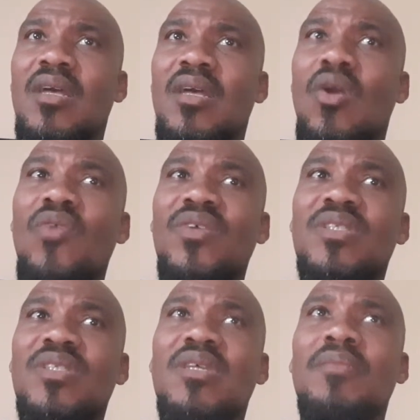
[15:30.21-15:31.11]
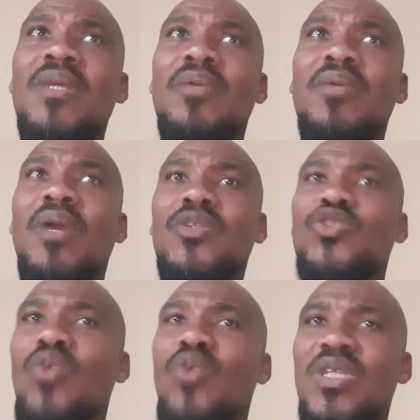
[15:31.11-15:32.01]
over some
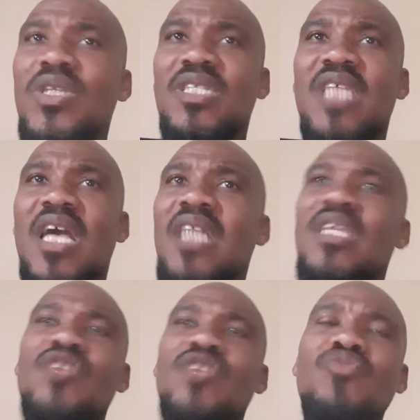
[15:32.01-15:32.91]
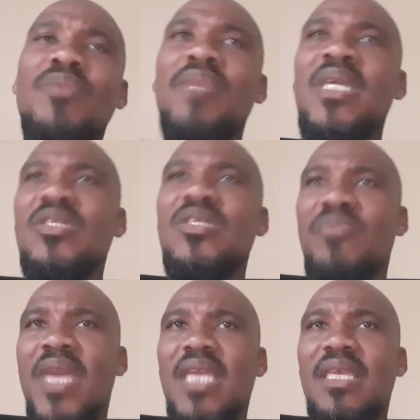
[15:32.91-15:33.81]
choices that other human beings make